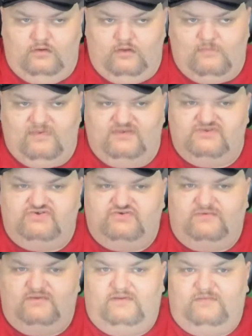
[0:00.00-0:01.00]
mean,
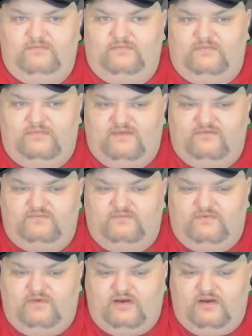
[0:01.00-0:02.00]
as
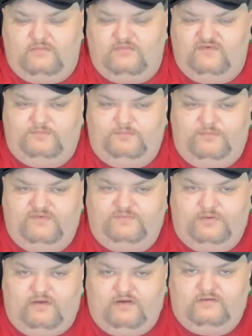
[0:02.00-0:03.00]
you heard Miss
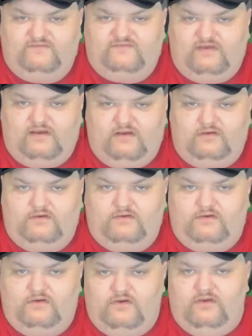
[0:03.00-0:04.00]
Parker say
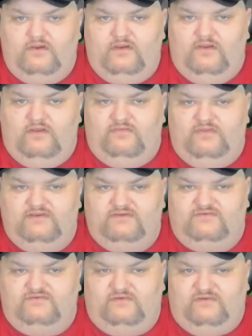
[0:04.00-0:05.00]
earlier, that
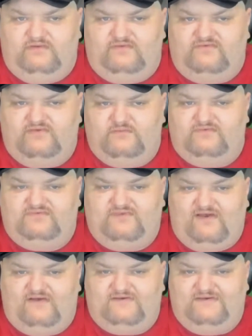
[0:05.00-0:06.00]
she was
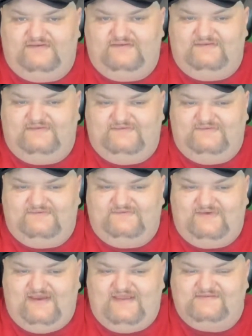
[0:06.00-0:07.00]
talking to
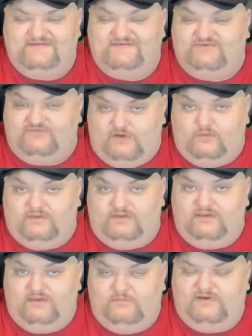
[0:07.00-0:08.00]
Tragic,
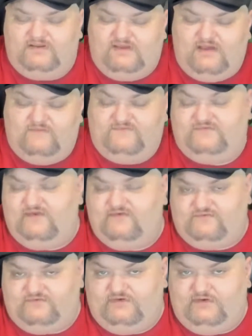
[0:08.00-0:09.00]
trolling him in a
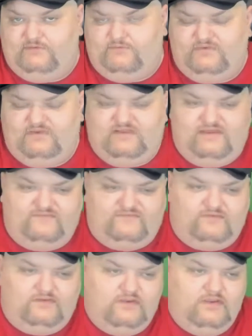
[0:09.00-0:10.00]
conversation. He didn't realize
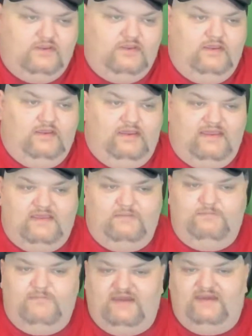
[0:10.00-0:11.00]
it. He
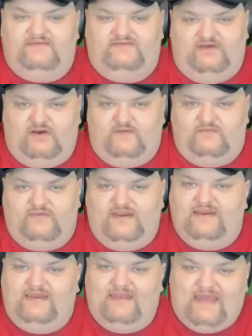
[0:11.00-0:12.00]
admitted to her that
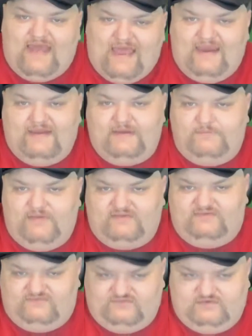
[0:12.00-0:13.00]
he'd lied
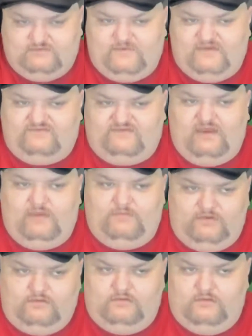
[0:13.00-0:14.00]
about the shit about Shabby.